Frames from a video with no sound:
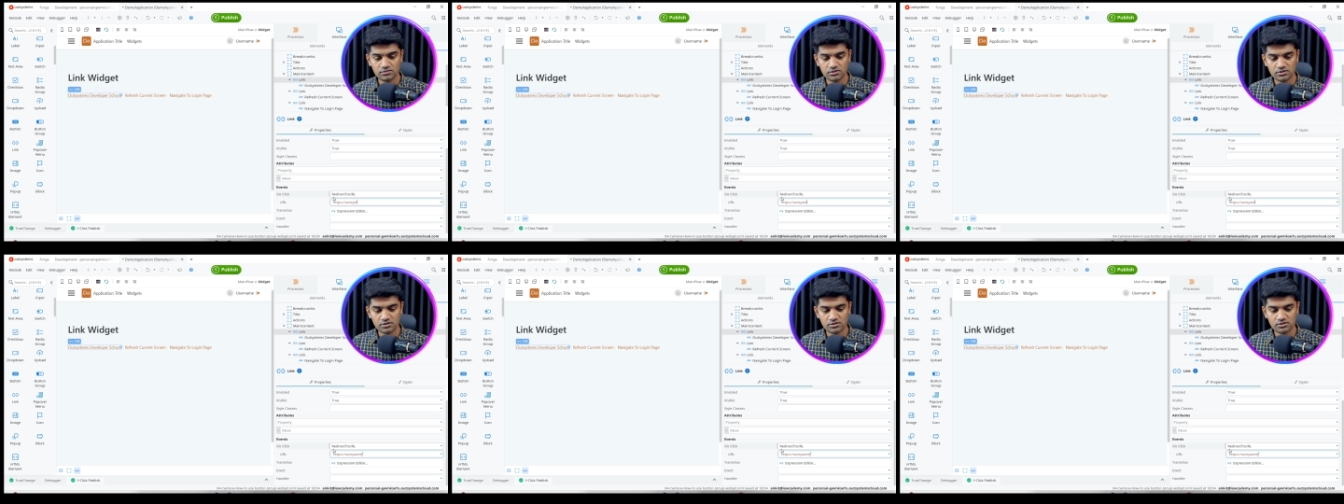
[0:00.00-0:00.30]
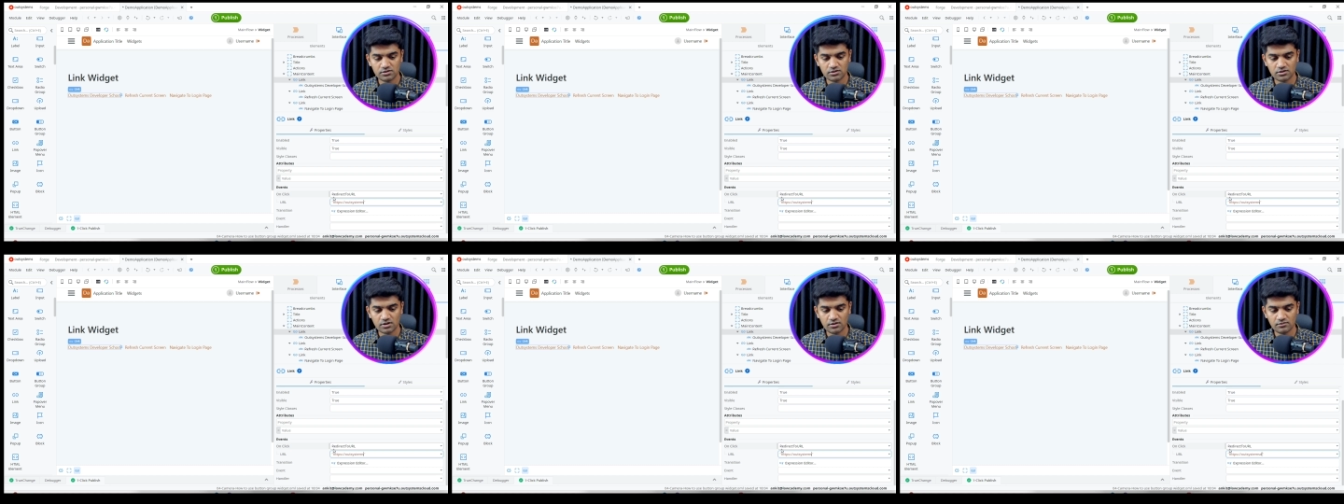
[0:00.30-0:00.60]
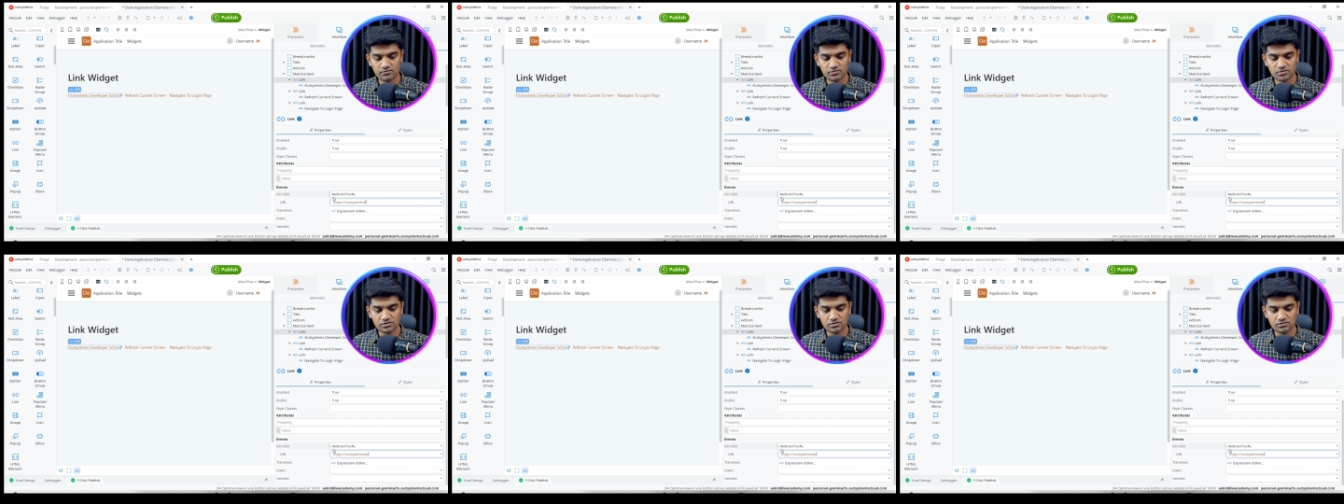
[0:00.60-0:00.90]

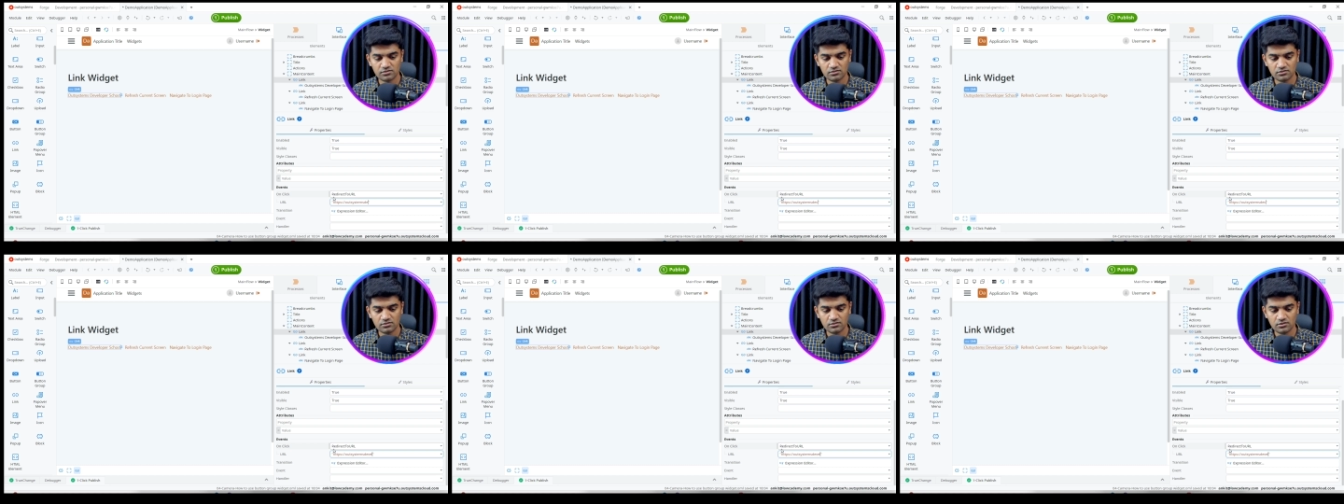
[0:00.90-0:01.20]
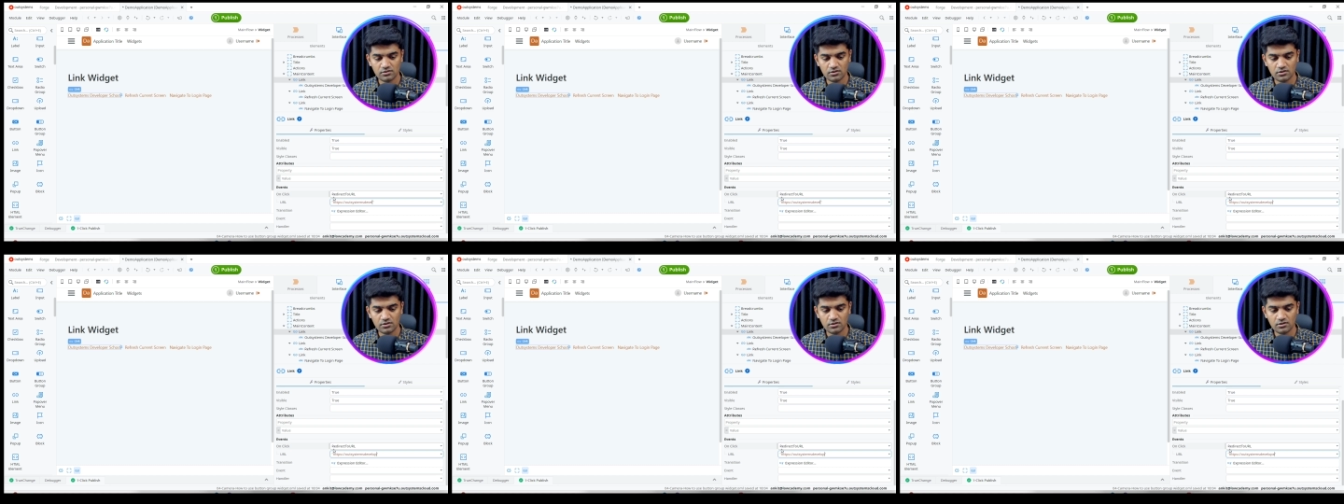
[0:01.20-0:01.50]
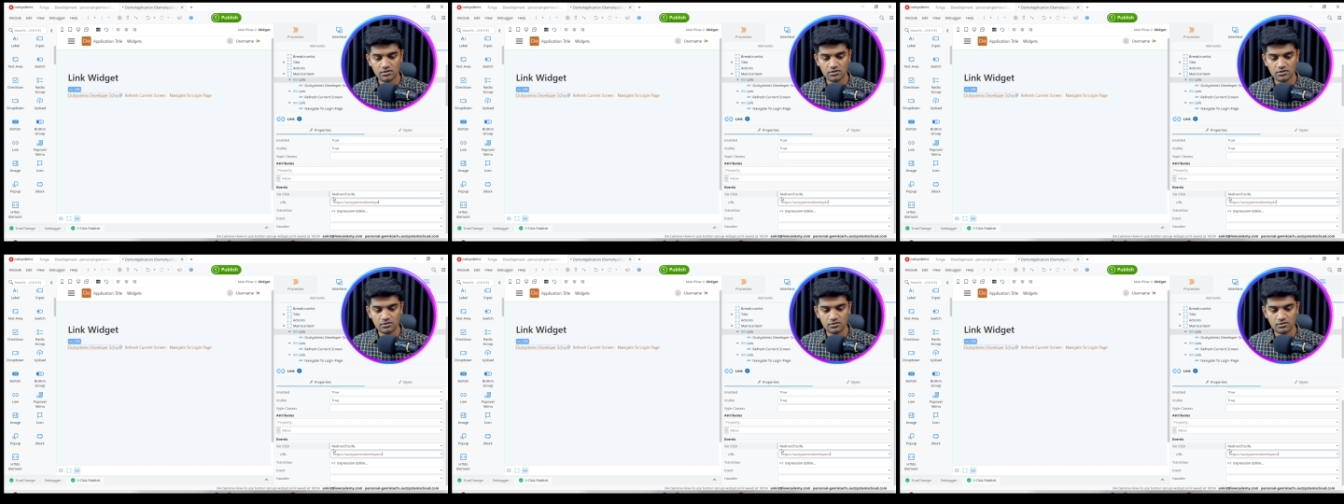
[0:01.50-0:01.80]
OutSystems
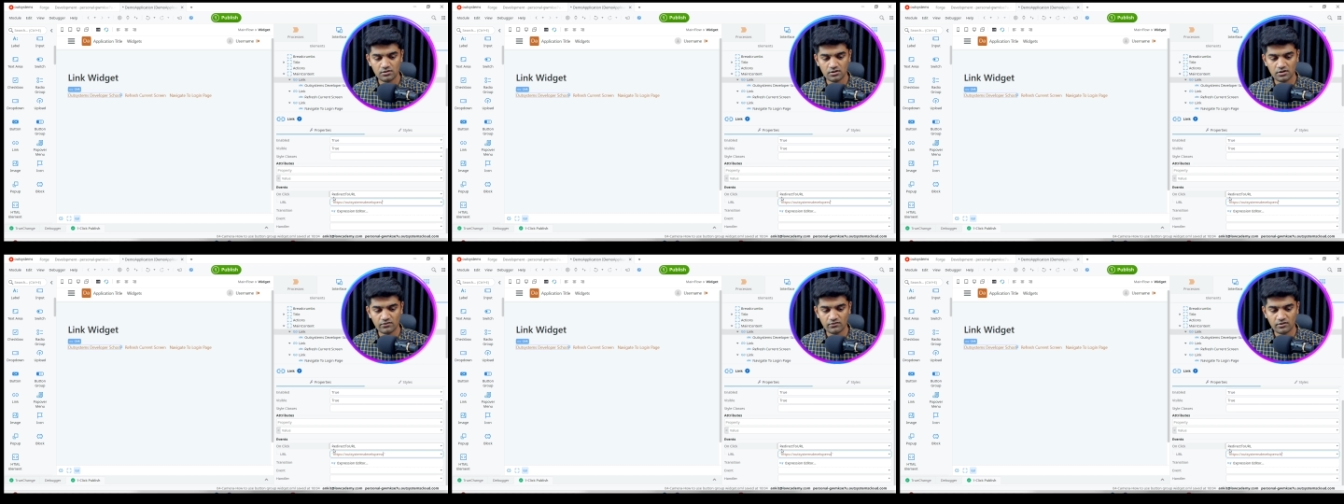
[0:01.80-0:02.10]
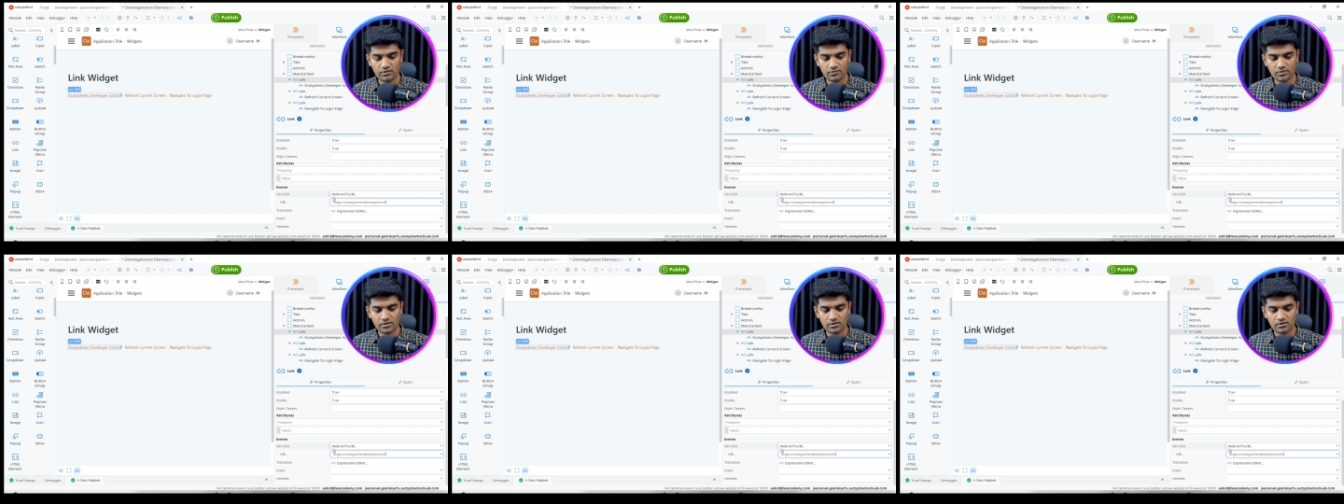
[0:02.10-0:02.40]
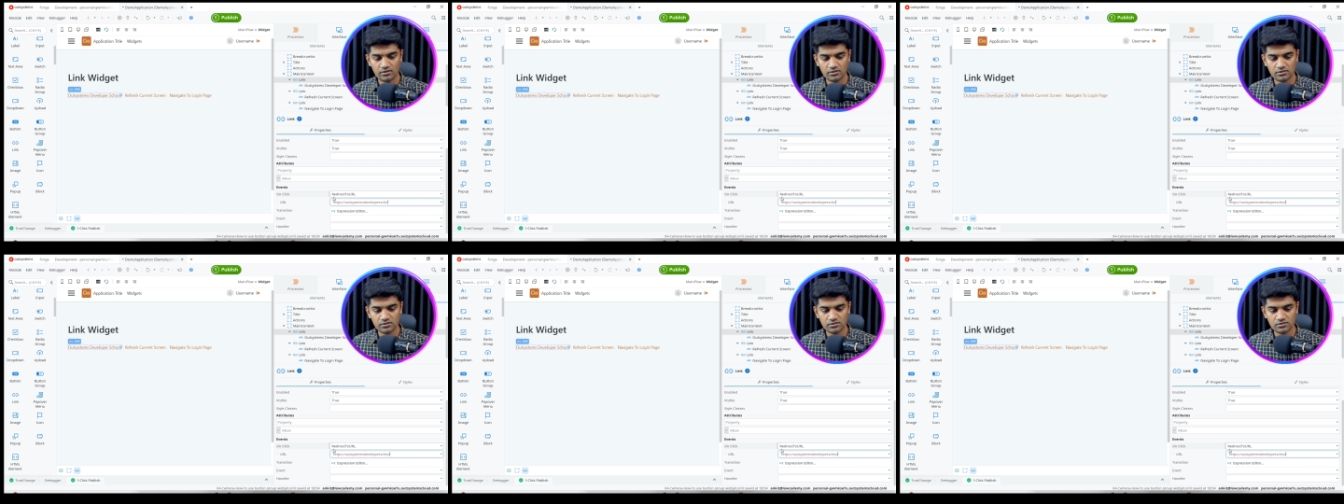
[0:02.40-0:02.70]

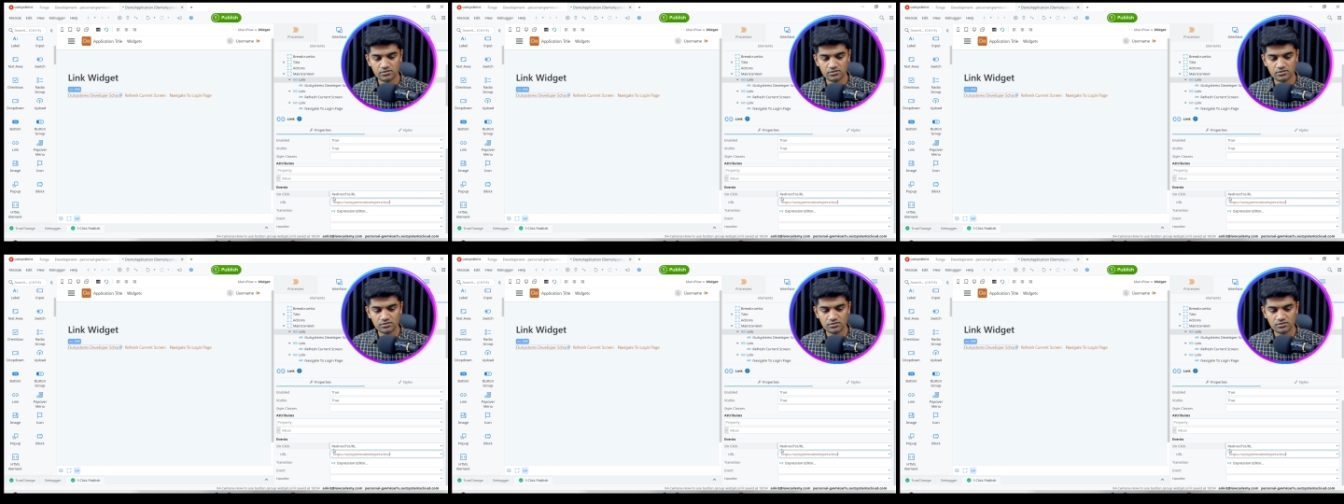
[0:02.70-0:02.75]
Developer